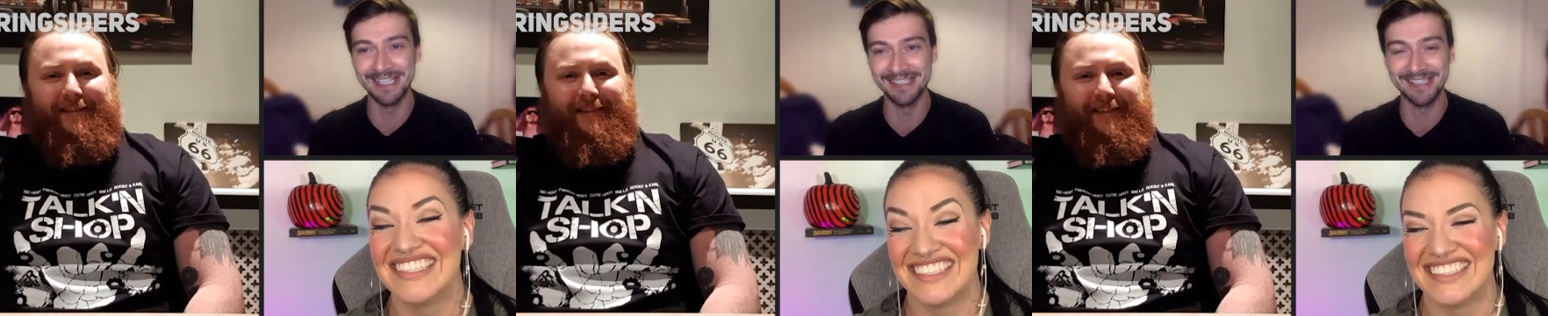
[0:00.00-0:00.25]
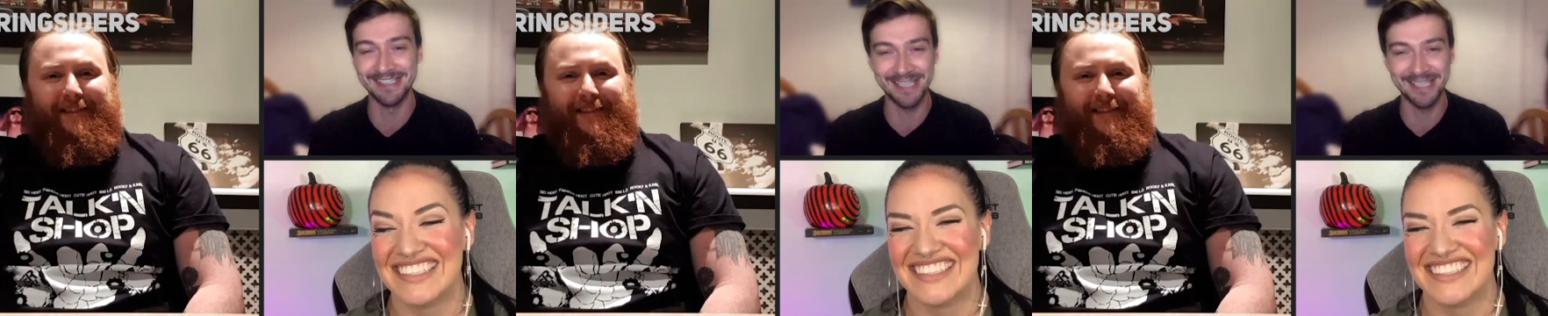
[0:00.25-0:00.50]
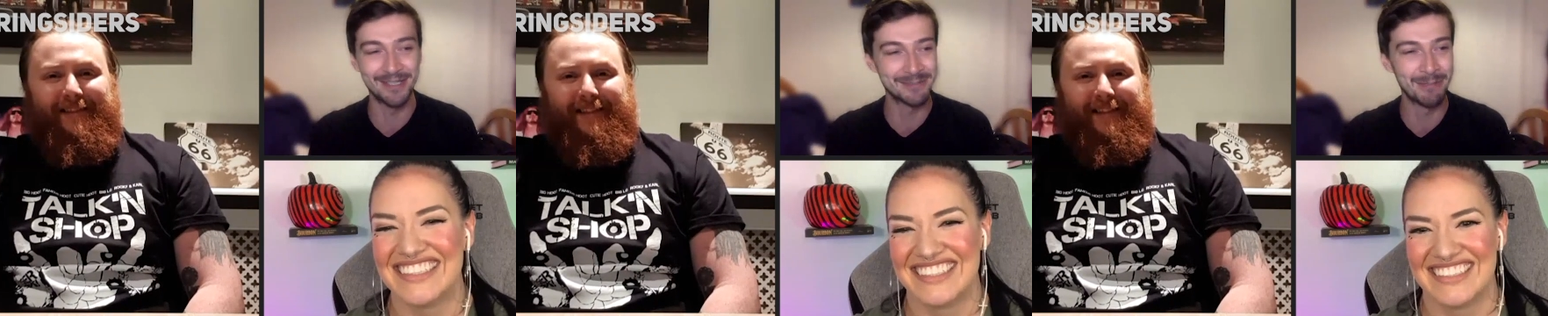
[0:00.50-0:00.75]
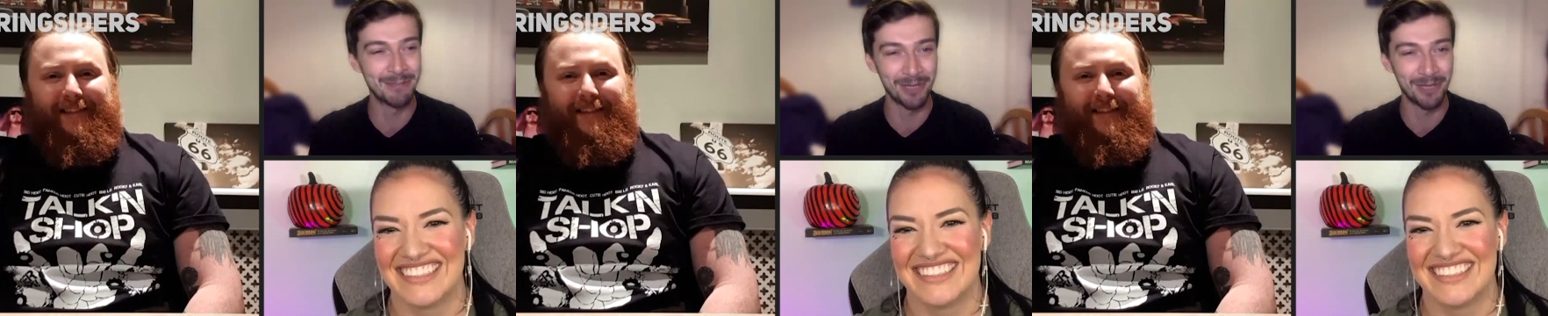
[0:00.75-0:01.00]
Speaker 1: she says
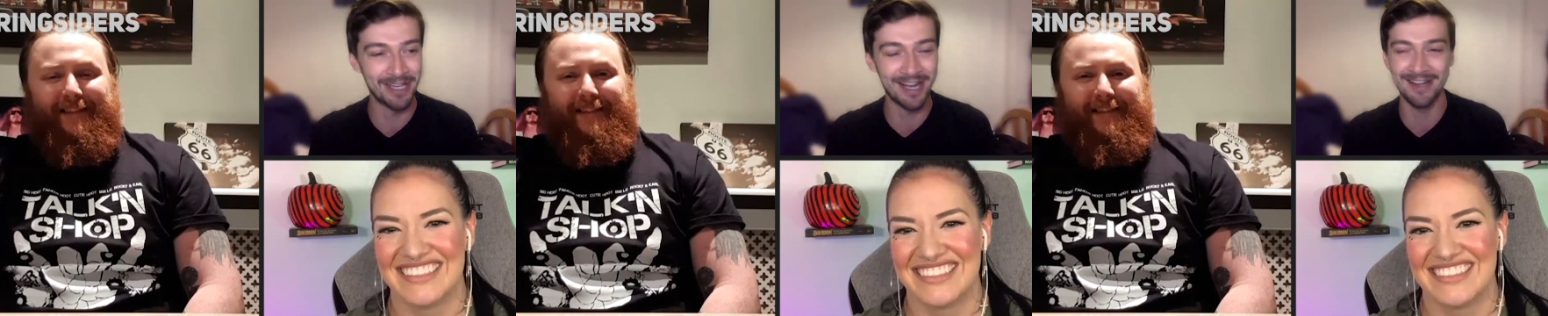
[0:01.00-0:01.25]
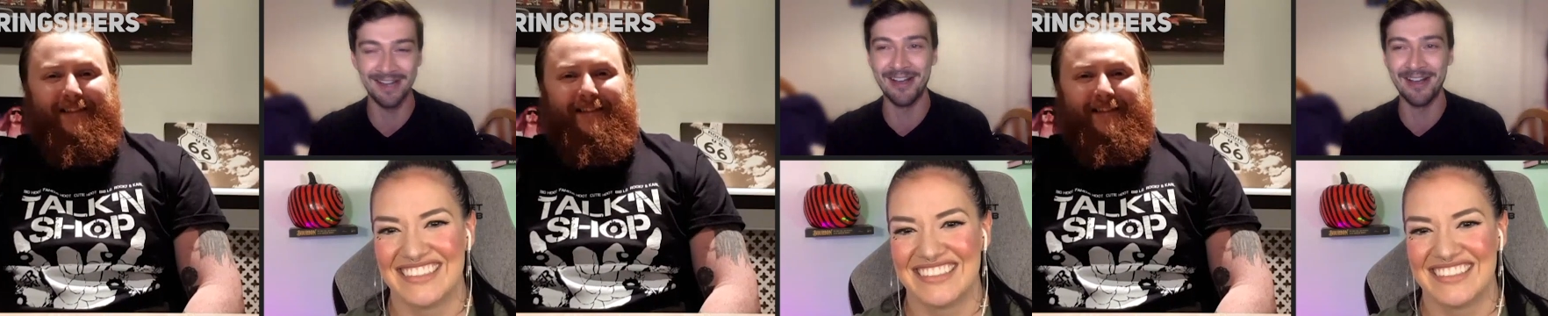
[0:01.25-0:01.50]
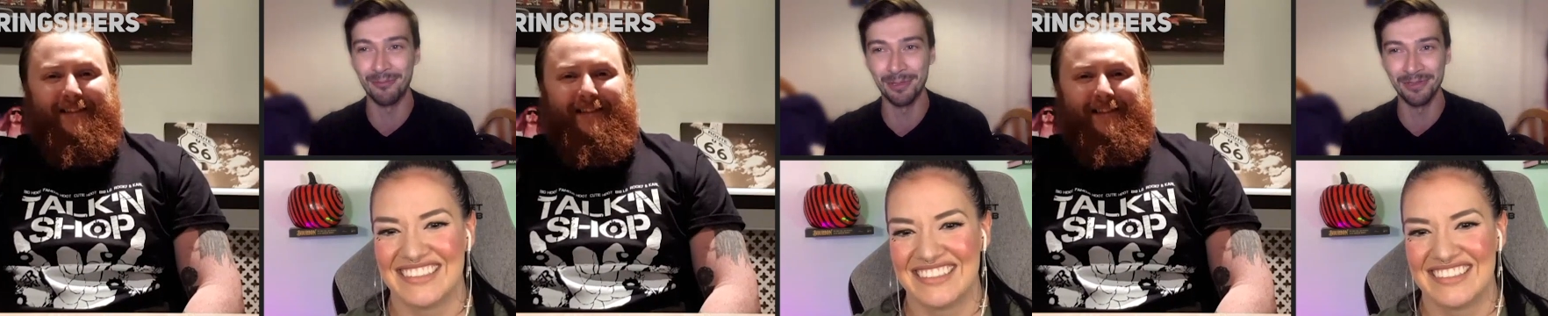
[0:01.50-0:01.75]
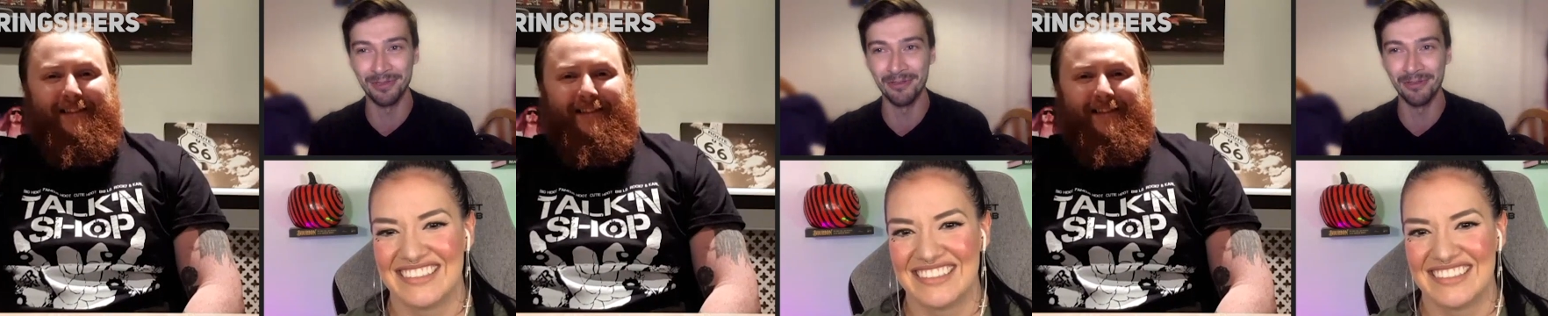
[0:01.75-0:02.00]
excuse me, but you can't
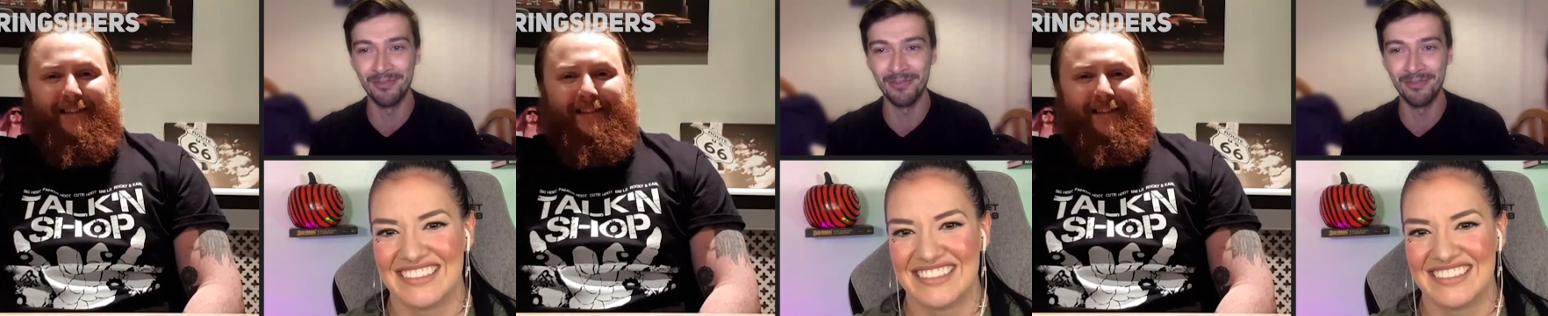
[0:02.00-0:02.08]
help but